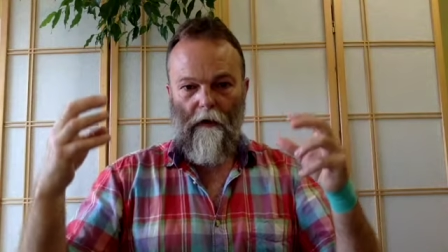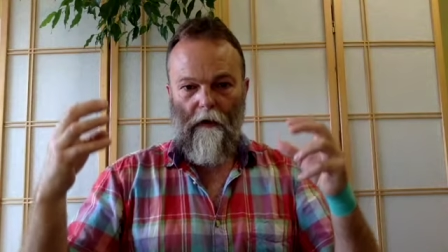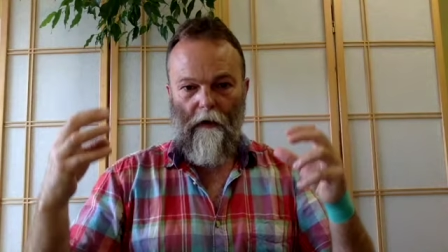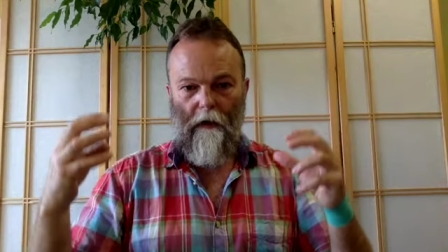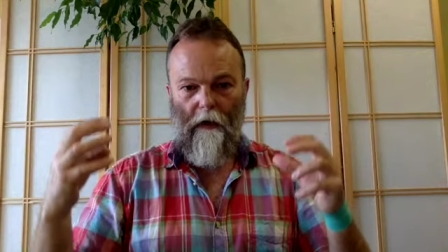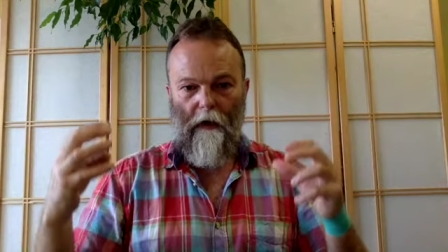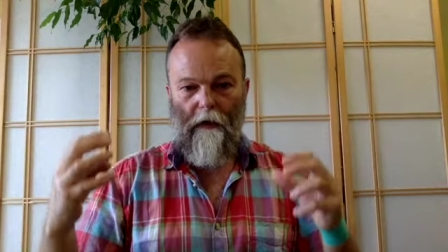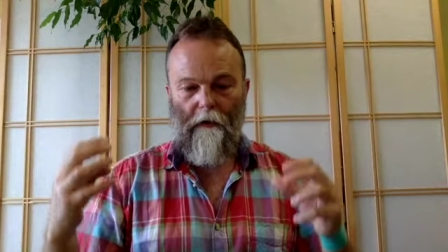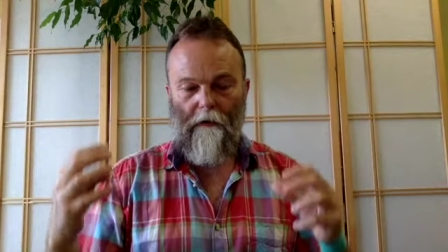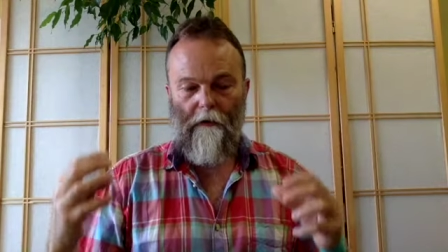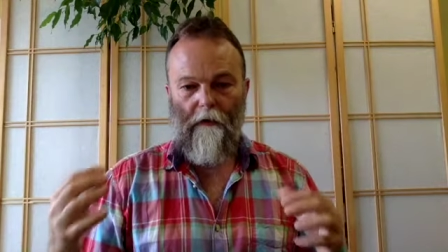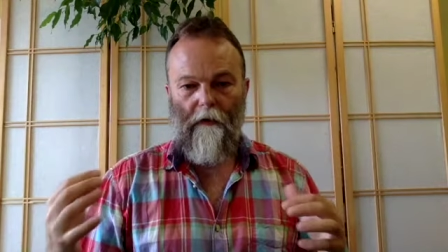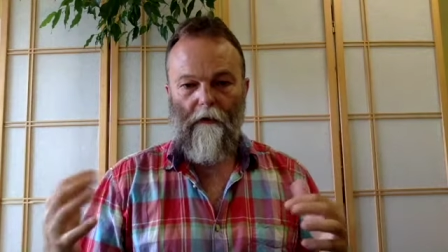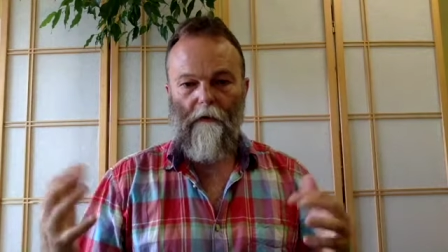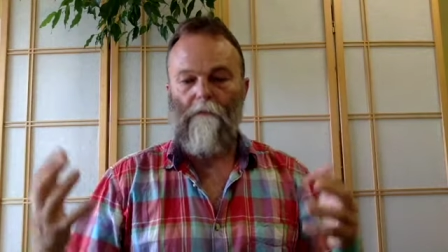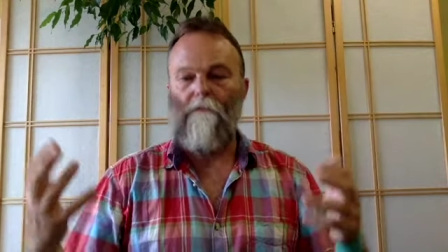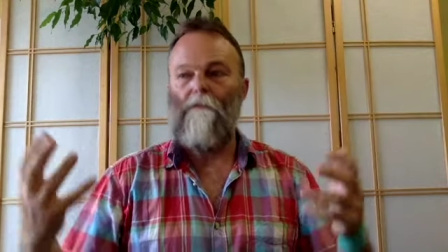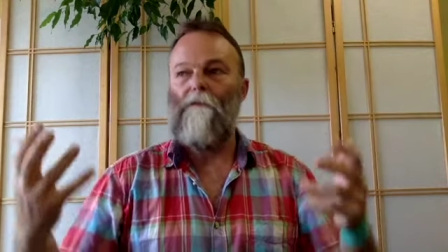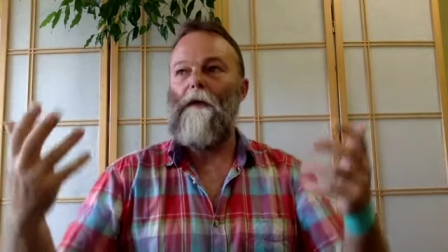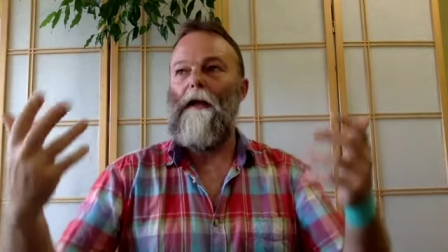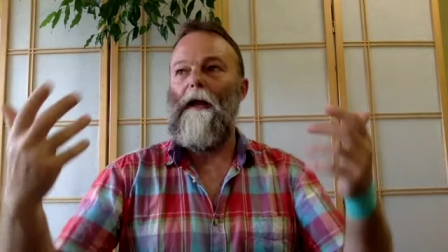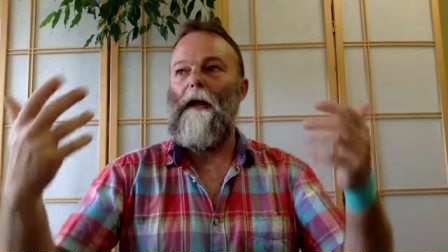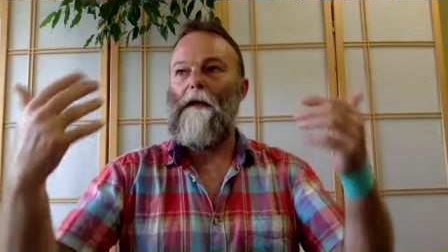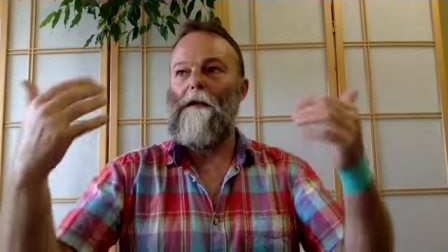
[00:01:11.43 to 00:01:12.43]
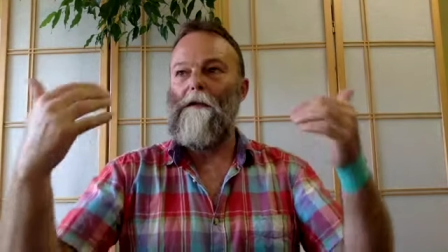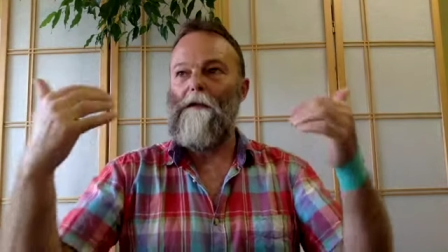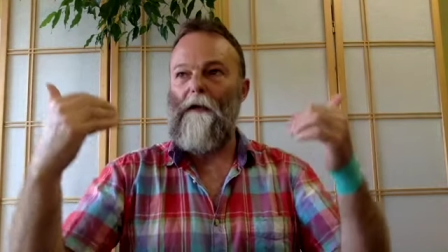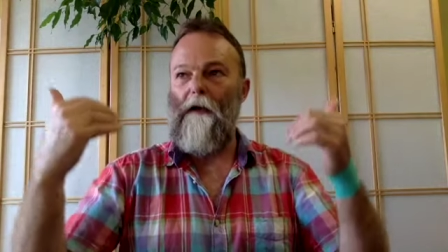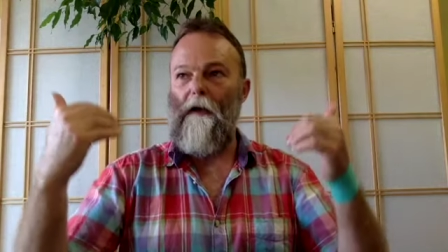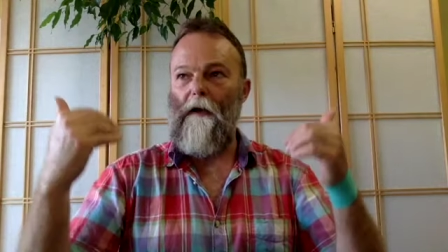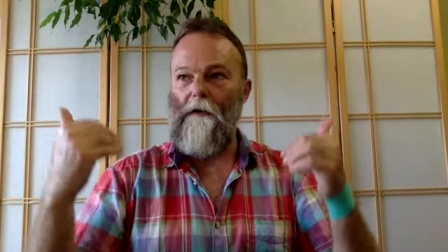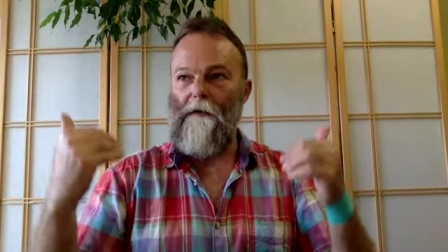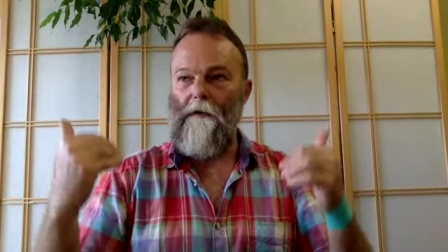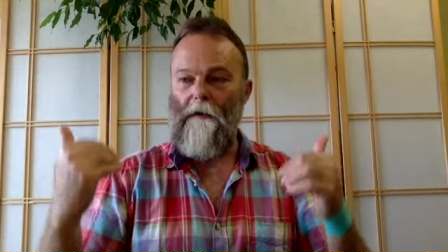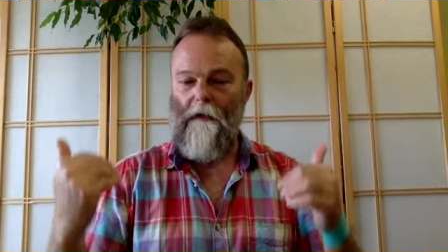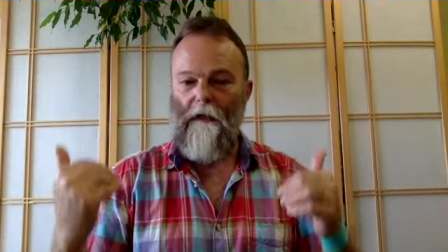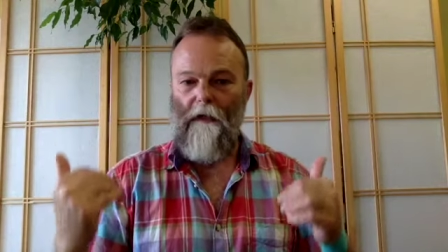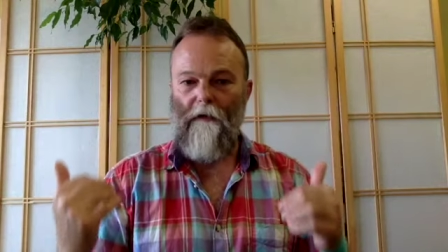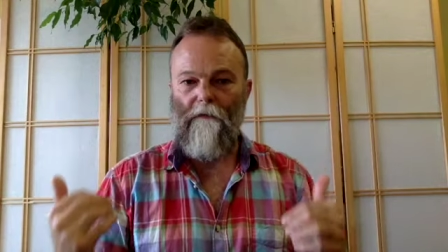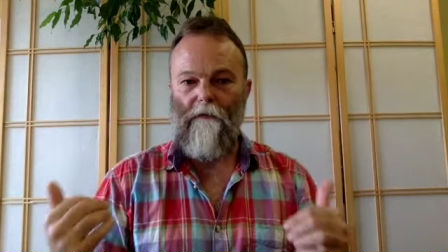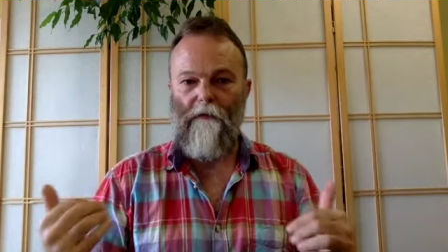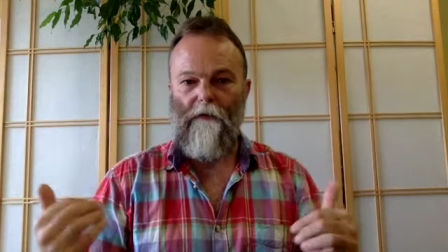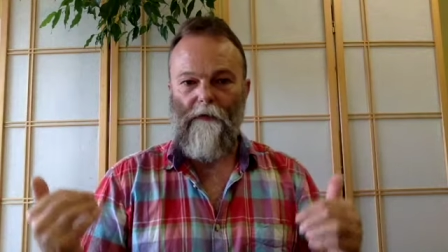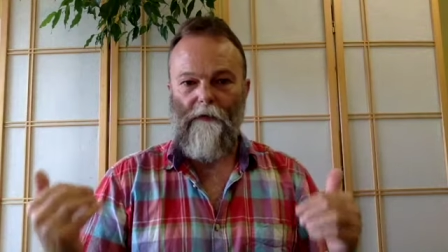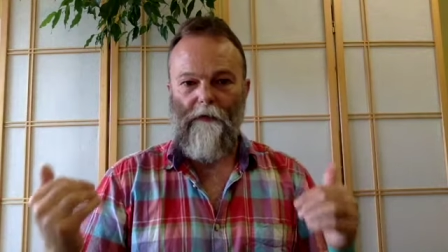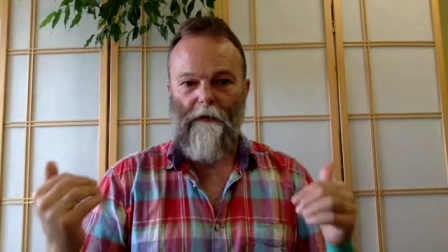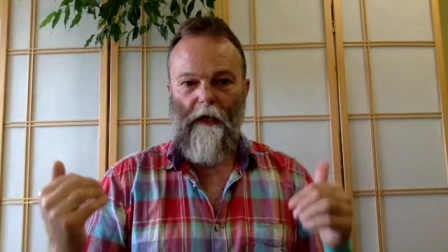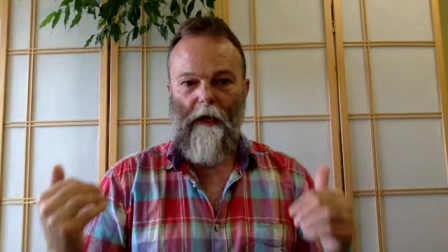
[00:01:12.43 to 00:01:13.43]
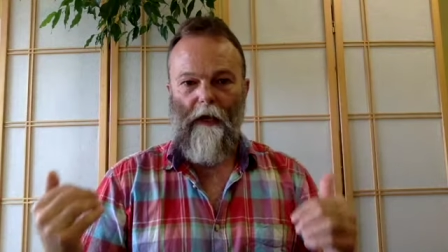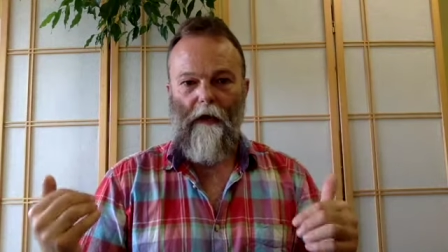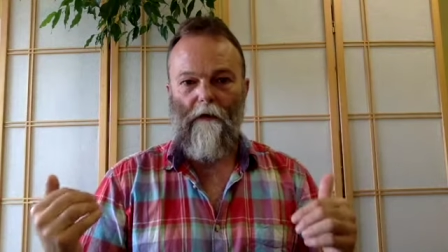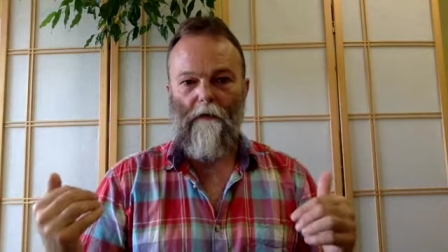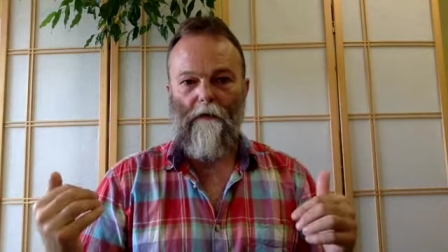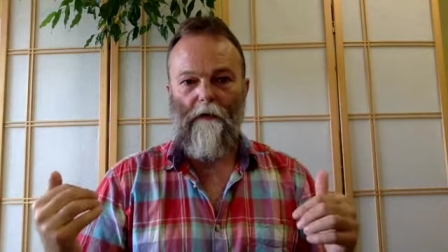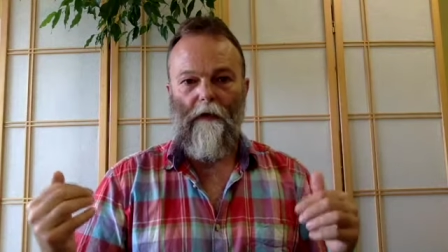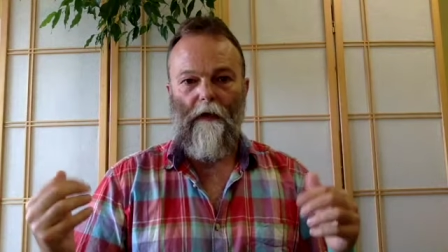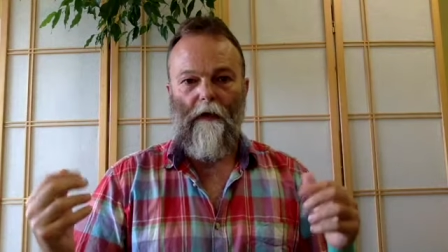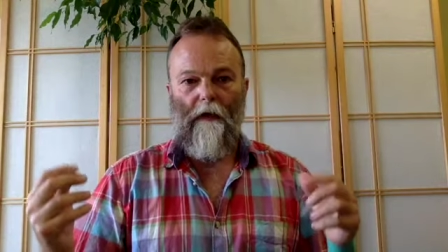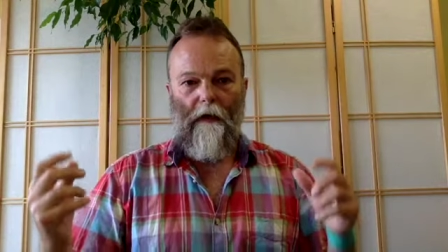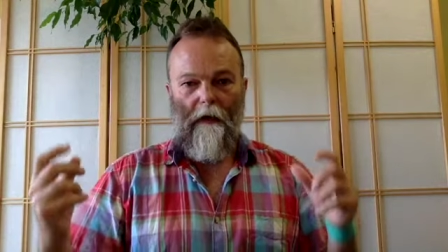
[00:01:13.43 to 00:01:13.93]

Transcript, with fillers: inner anxiety levels down.